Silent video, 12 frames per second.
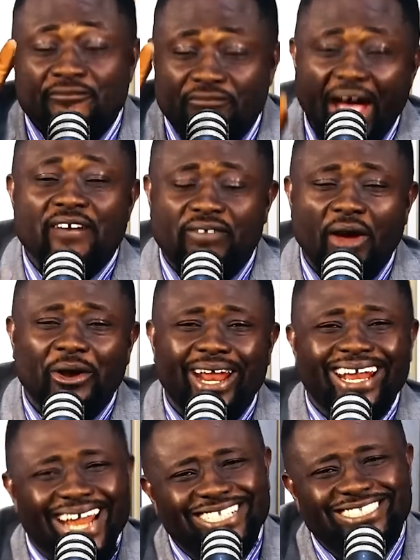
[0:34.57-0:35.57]

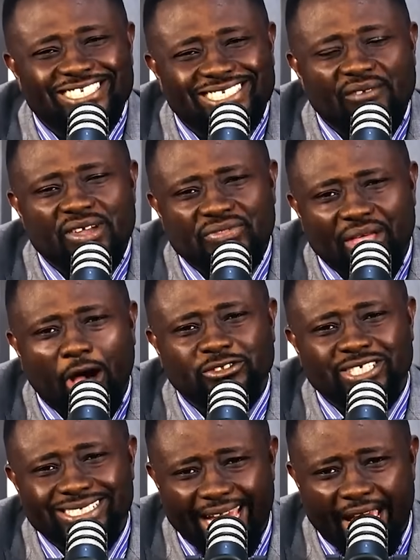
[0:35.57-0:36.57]

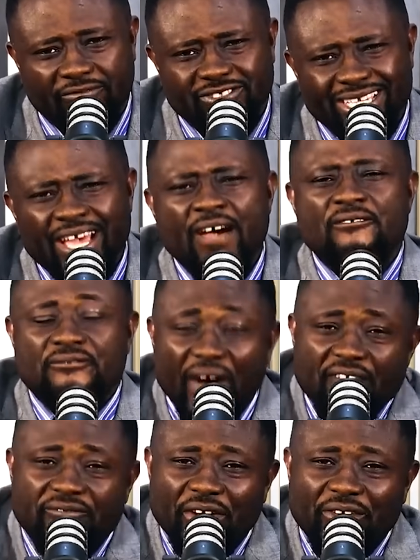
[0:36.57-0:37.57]
597,000 deaths,
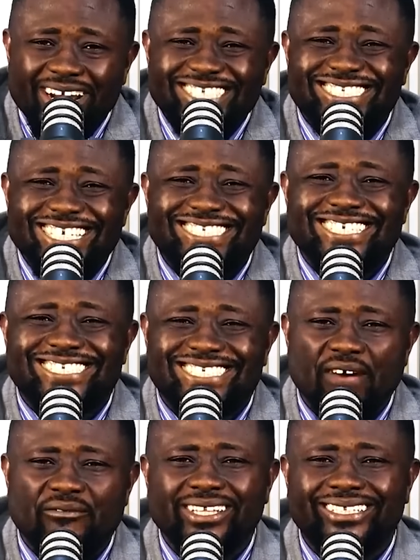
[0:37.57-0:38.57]

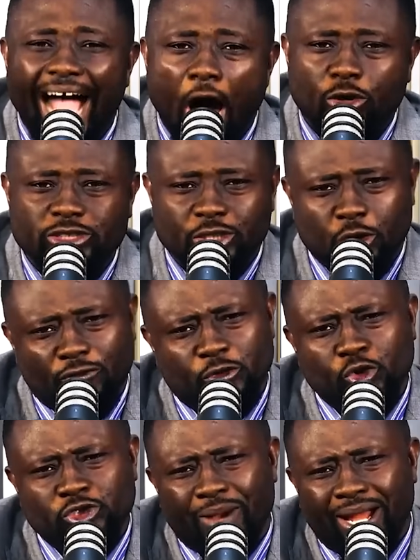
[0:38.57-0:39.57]
567,000 of
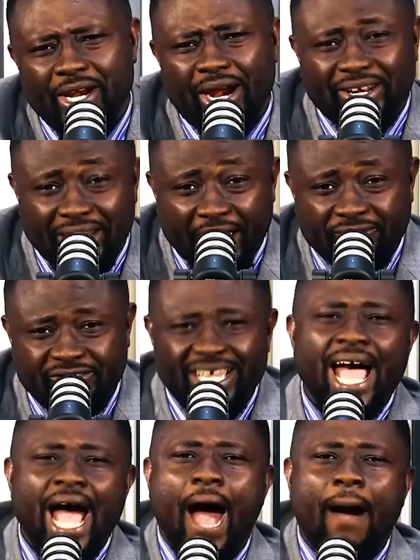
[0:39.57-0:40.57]
those malaria deaths
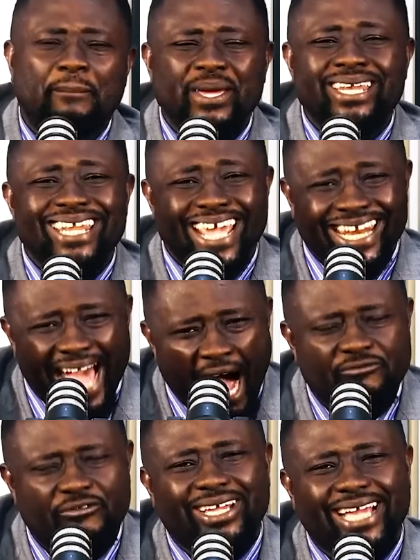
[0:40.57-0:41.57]
happen in
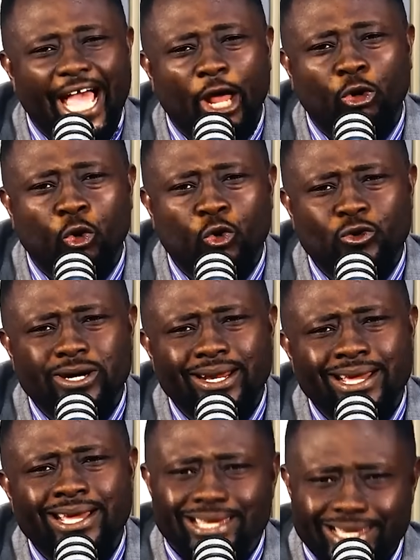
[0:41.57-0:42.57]
Africa alone?
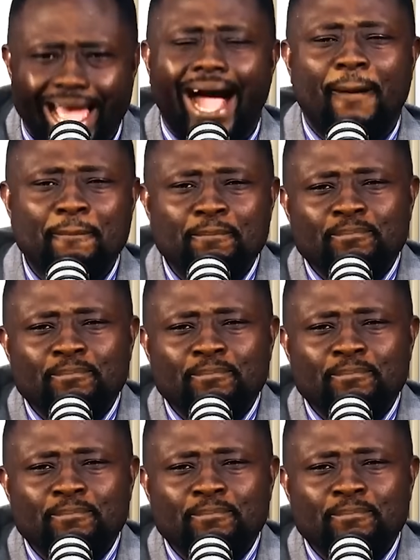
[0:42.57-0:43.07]
Yeah.